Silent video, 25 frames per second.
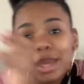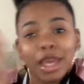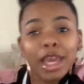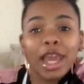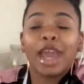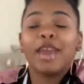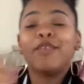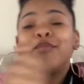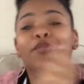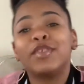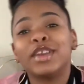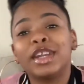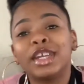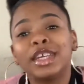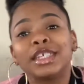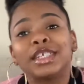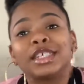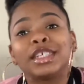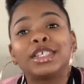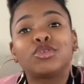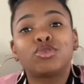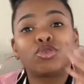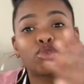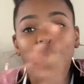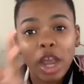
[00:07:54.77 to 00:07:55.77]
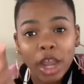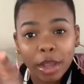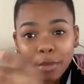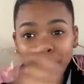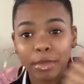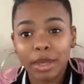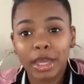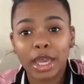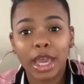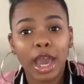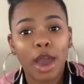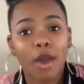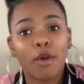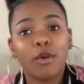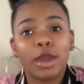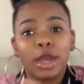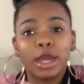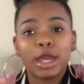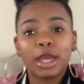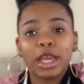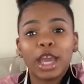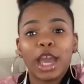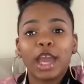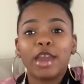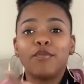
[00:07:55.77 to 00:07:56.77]
He ain't finna strike me out.
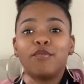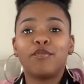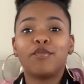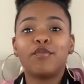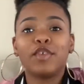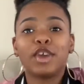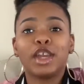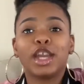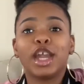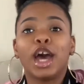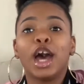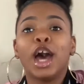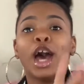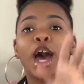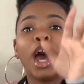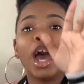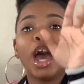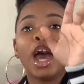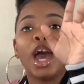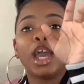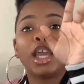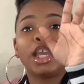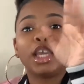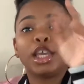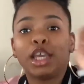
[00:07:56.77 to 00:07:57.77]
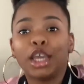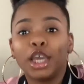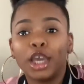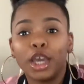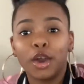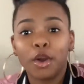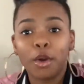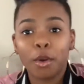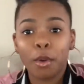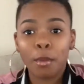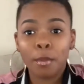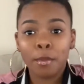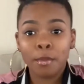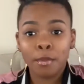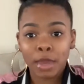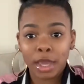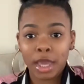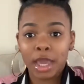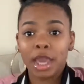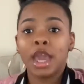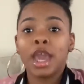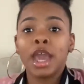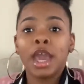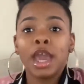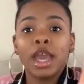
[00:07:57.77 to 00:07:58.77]
He ain't finna kill
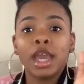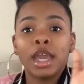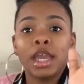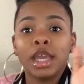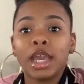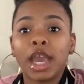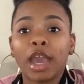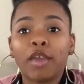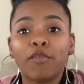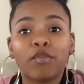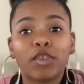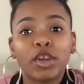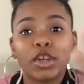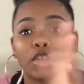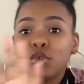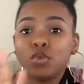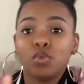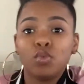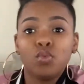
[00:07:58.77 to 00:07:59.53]
me. He ain't finna do